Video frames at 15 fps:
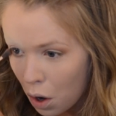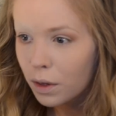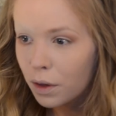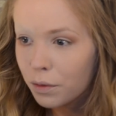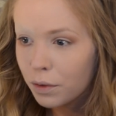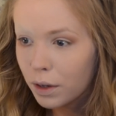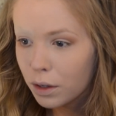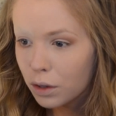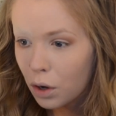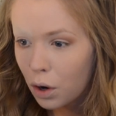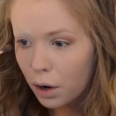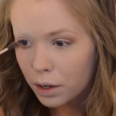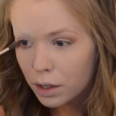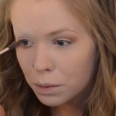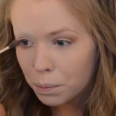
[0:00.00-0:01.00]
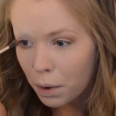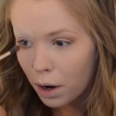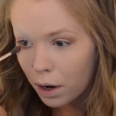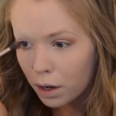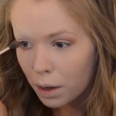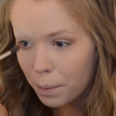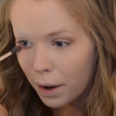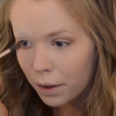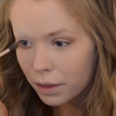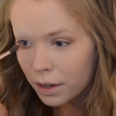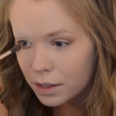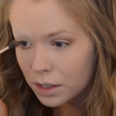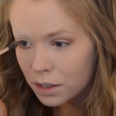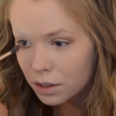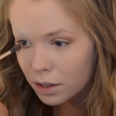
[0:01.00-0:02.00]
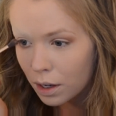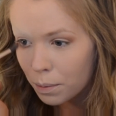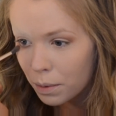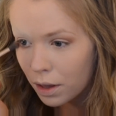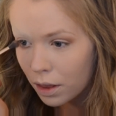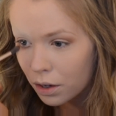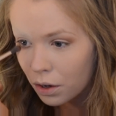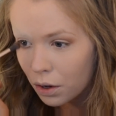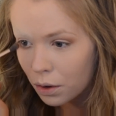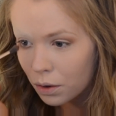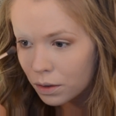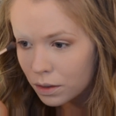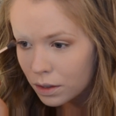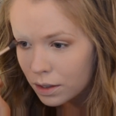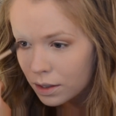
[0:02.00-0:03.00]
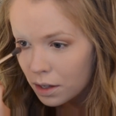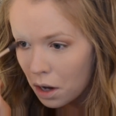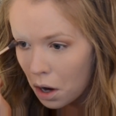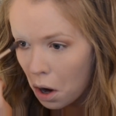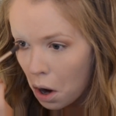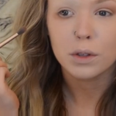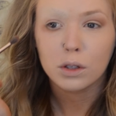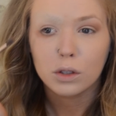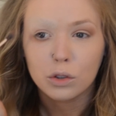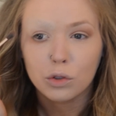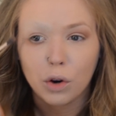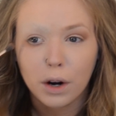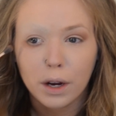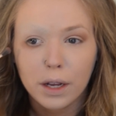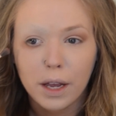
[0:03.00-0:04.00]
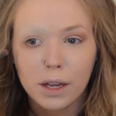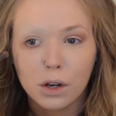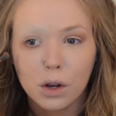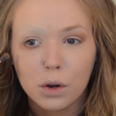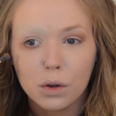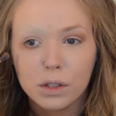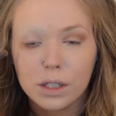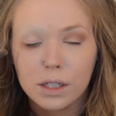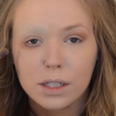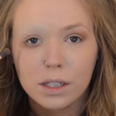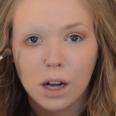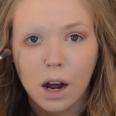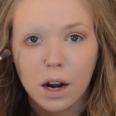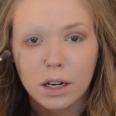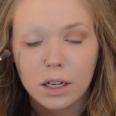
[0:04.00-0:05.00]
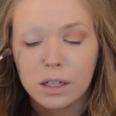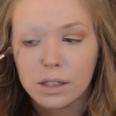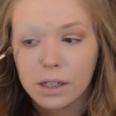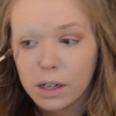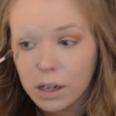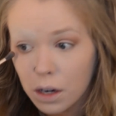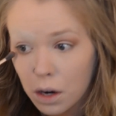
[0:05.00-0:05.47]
I feel like the hardest part about this is going to be the nose. Drawing a nose is not easy.